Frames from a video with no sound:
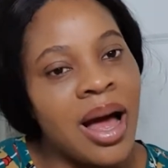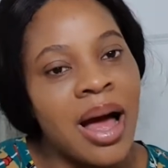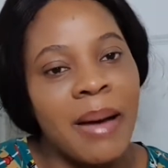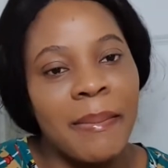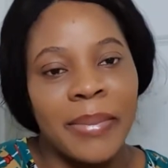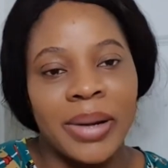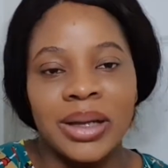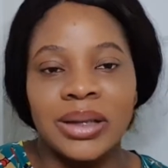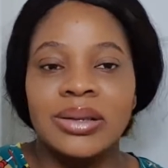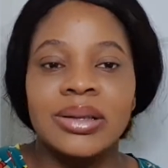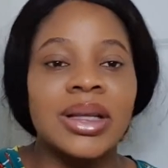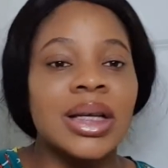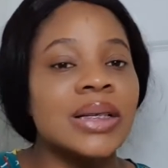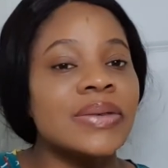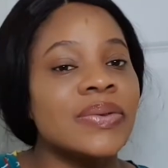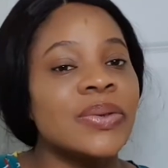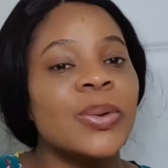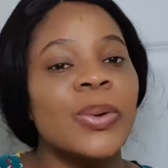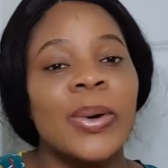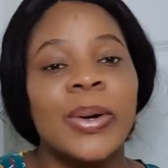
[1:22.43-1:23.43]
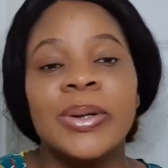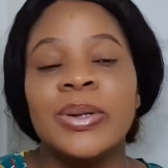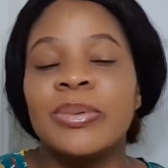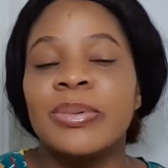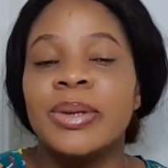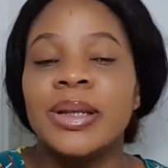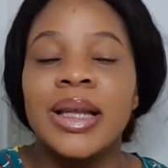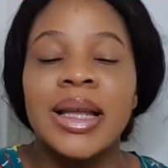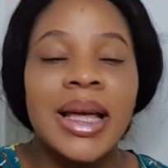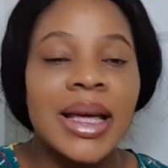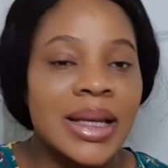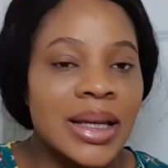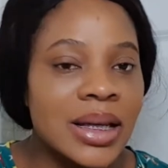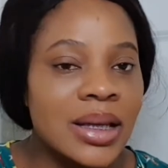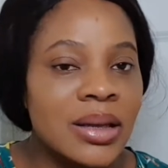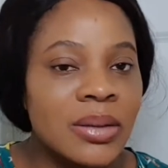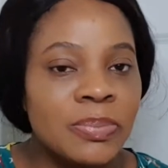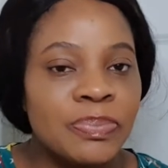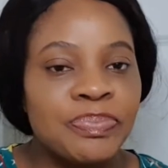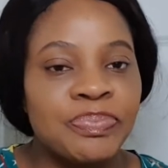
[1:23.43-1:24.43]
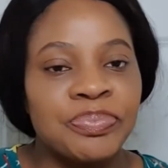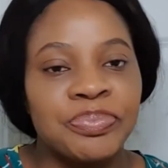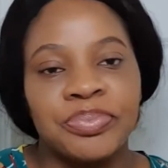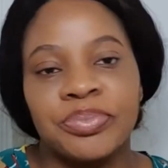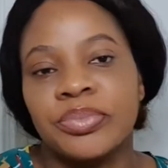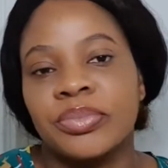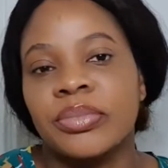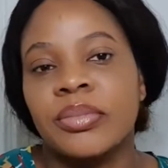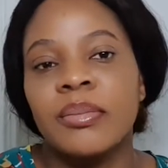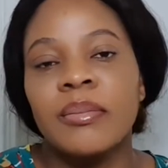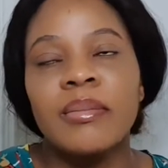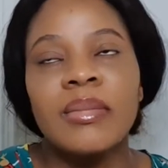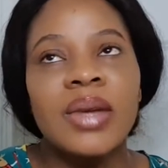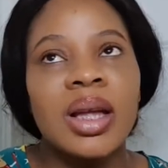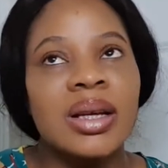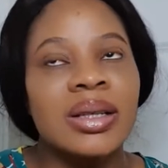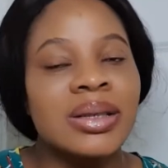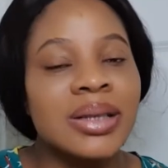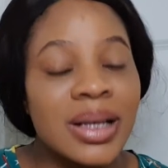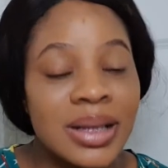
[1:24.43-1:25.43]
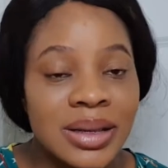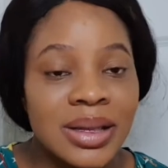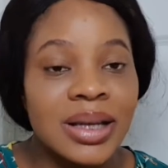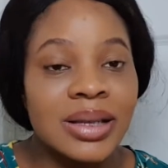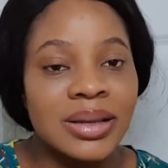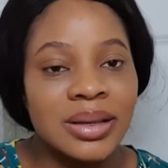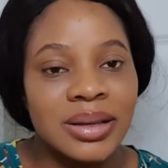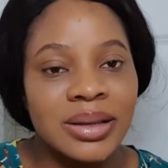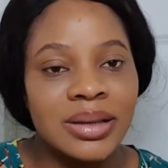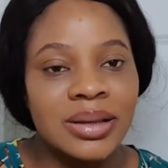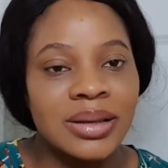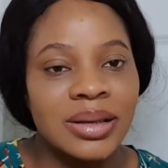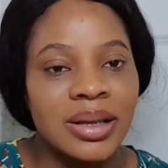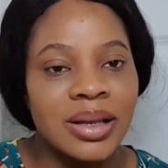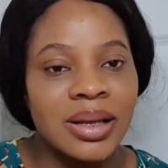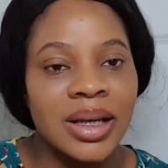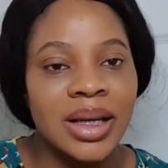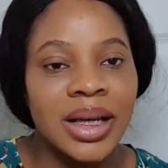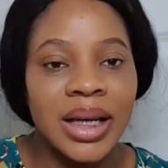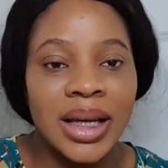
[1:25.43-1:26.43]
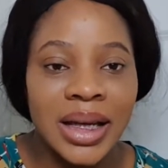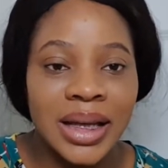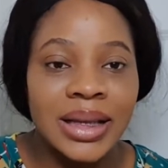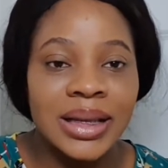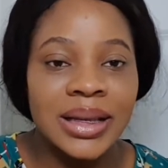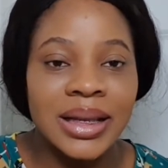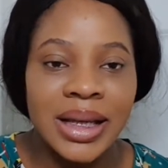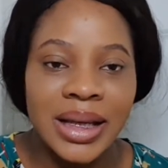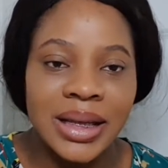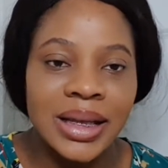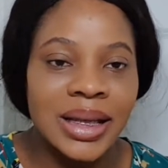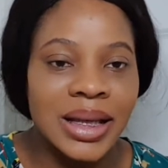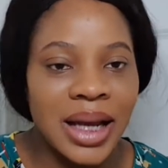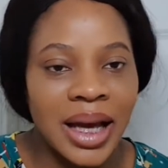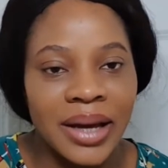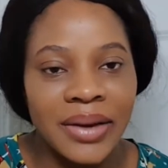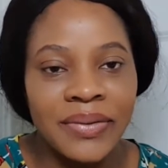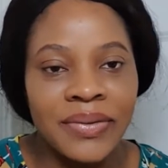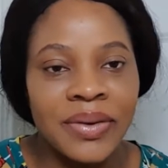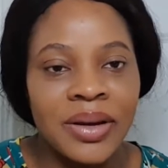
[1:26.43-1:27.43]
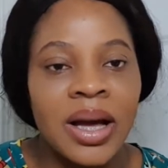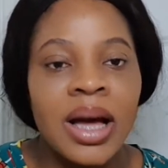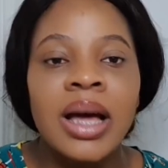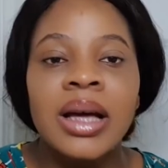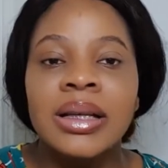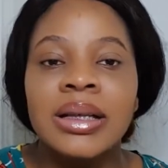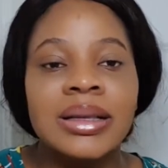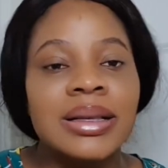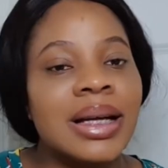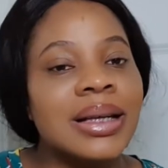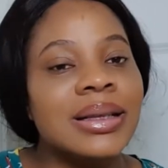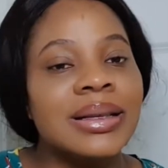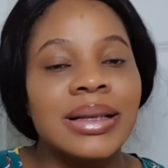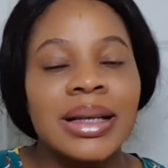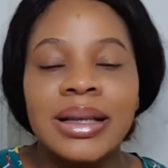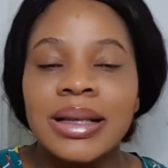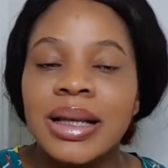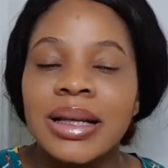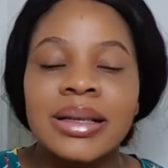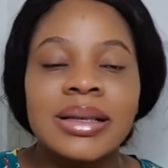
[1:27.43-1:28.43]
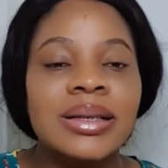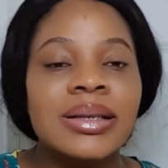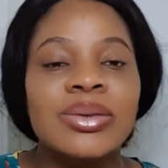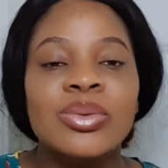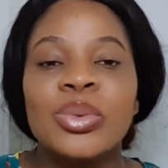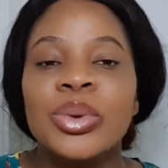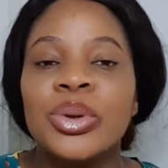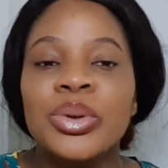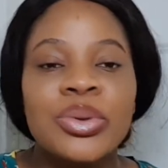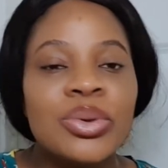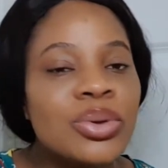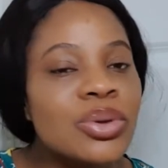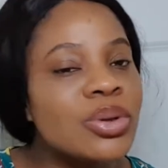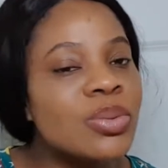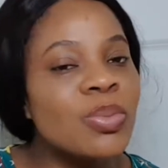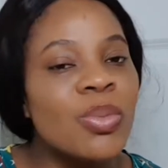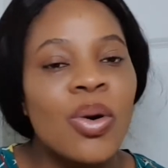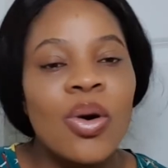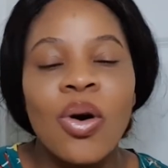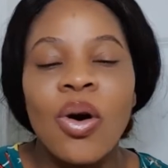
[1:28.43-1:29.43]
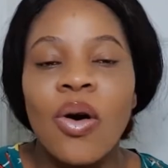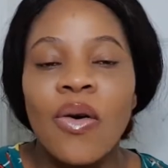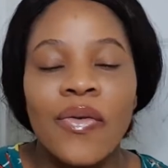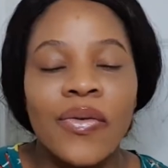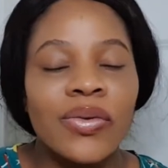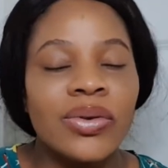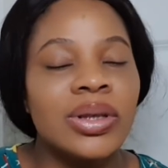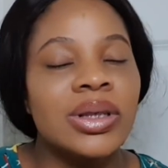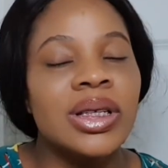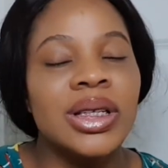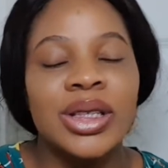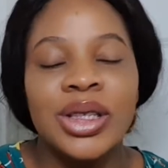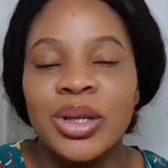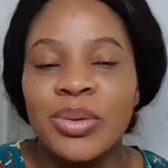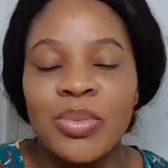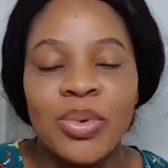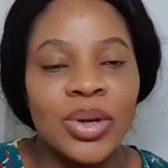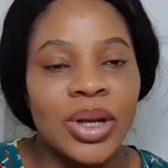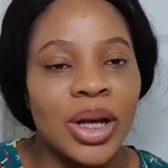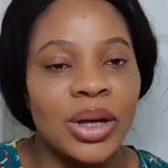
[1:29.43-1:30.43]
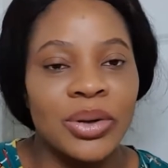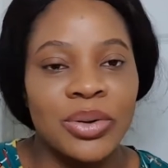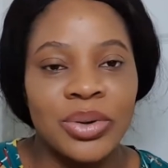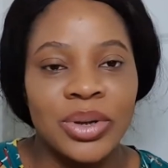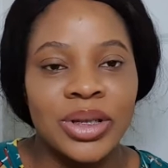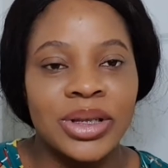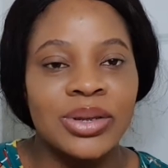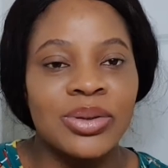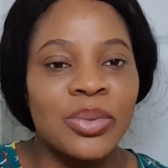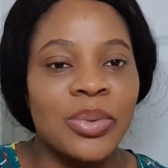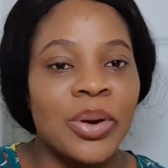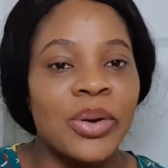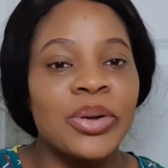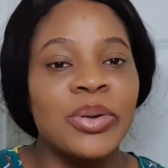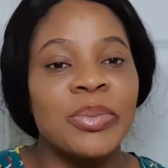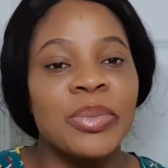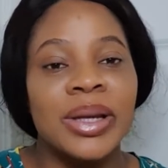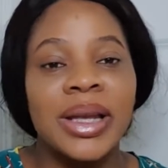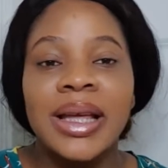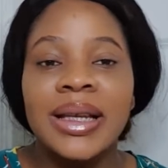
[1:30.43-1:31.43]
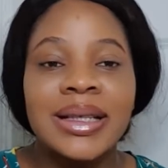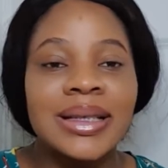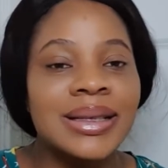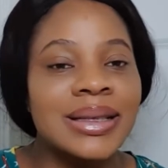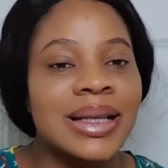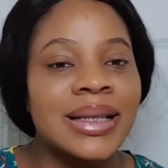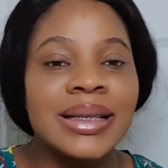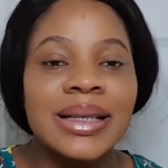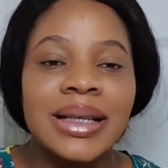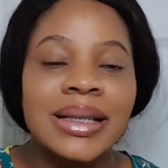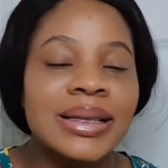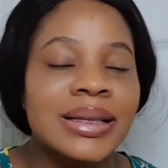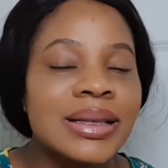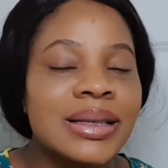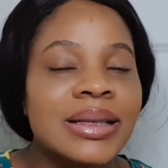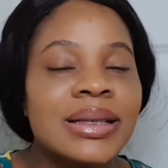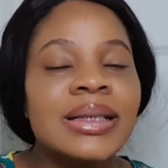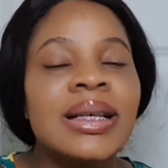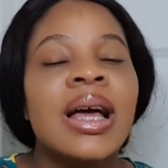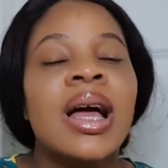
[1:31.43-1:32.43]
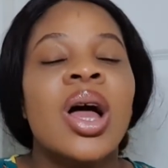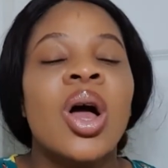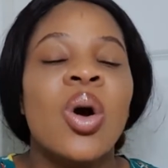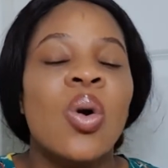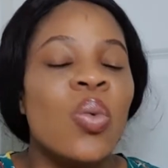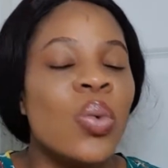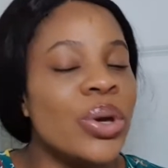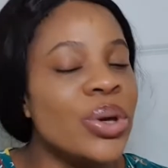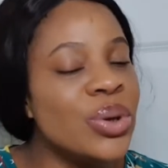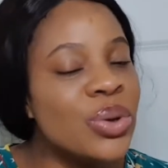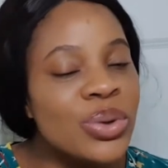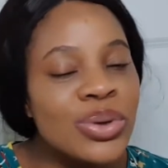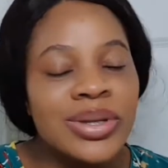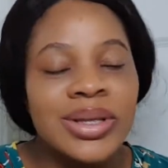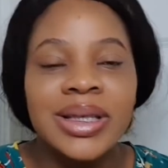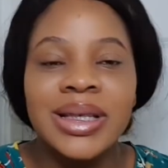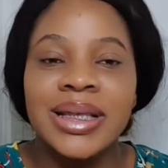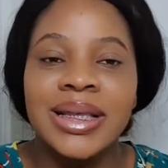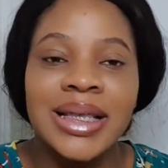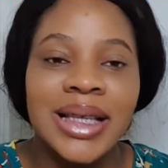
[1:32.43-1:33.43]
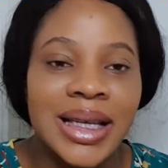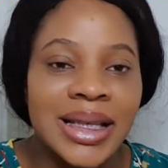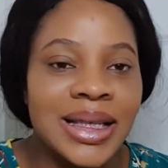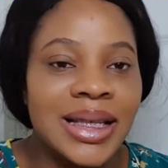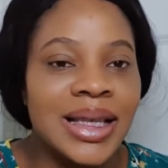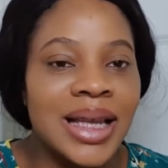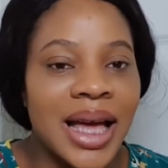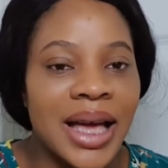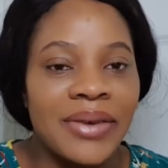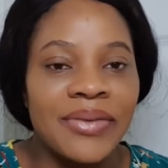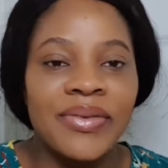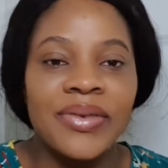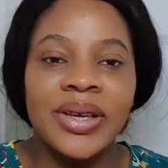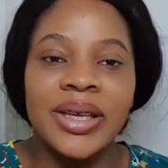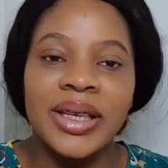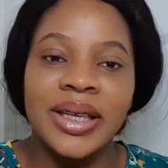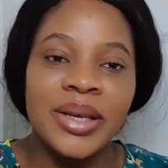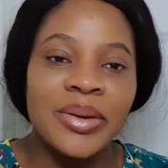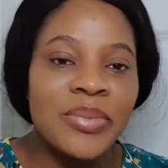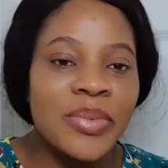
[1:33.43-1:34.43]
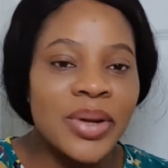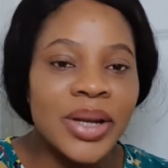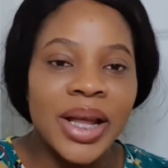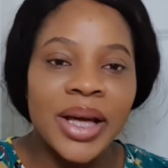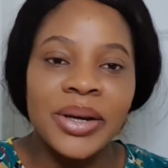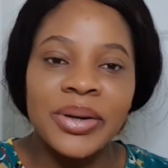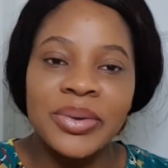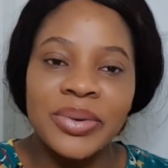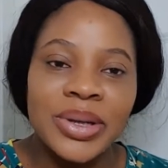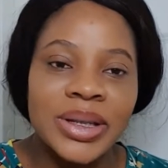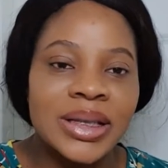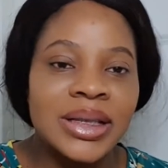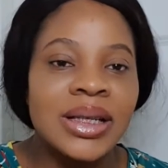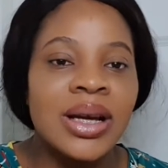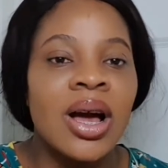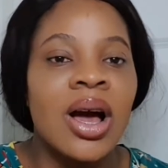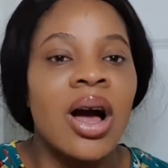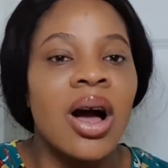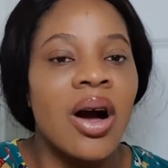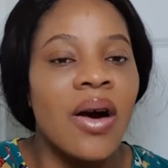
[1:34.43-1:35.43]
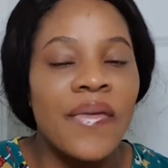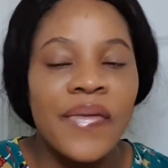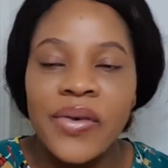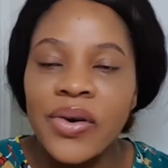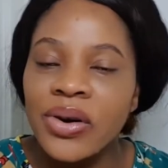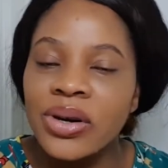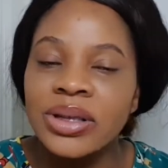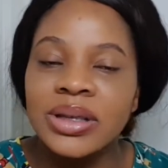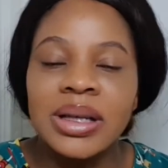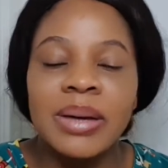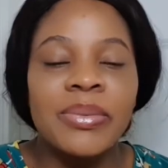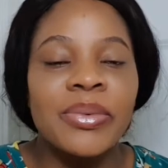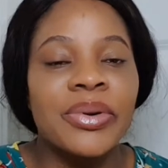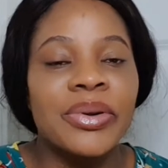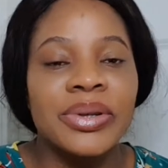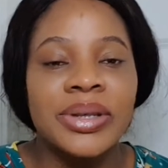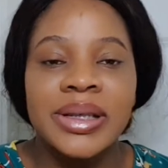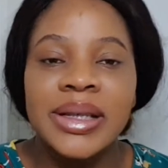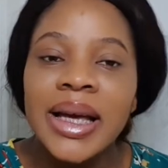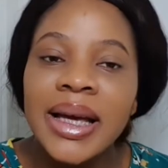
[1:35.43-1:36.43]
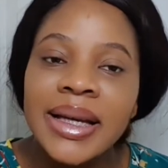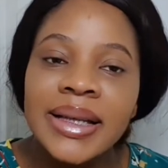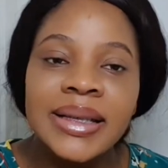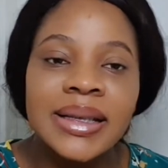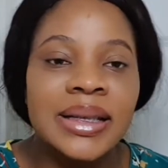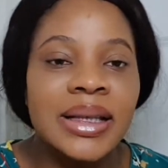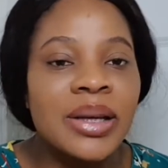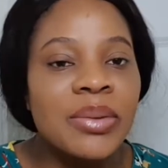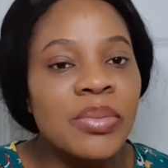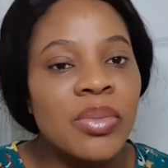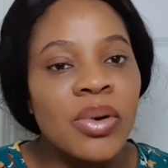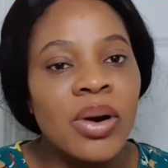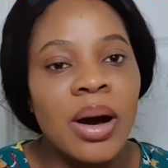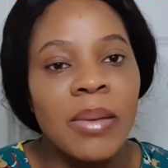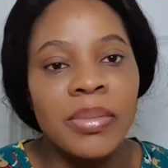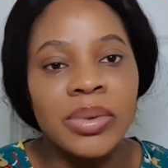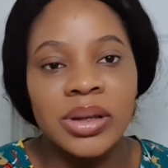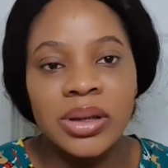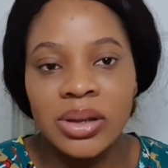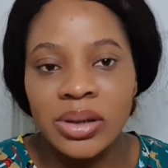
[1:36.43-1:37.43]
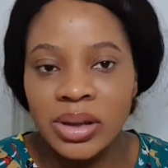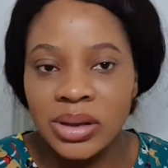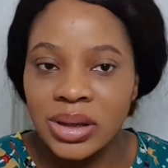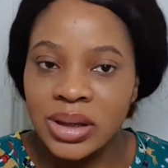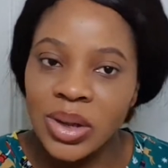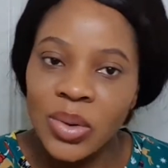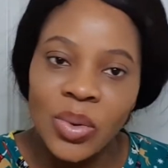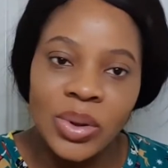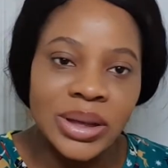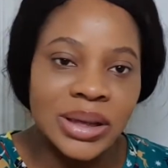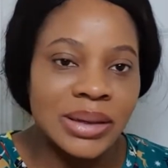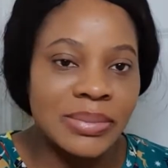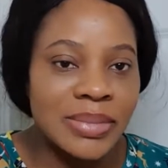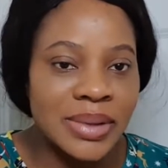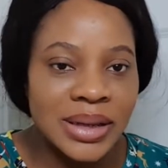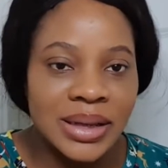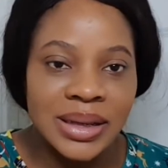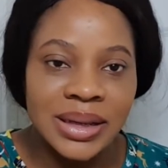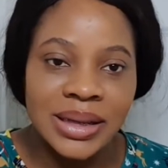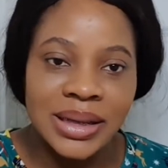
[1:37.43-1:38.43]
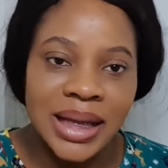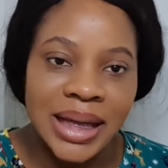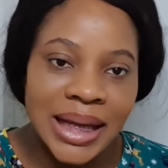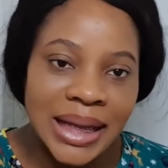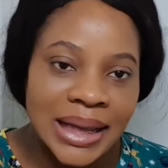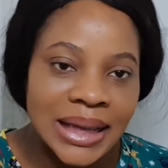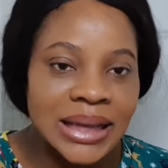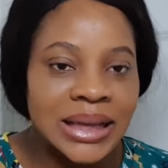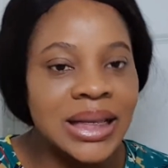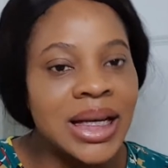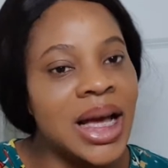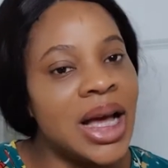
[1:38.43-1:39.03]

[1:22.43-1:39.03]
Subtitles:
But in today's video, we're going to be learning sentences in daily life. These are the sentences we use more often in Igbo language. So we're going to be learning sentences we use in daily life in Igbo language. Of course, I'm going to say it in Igbo. I'm also going to say what it means in English.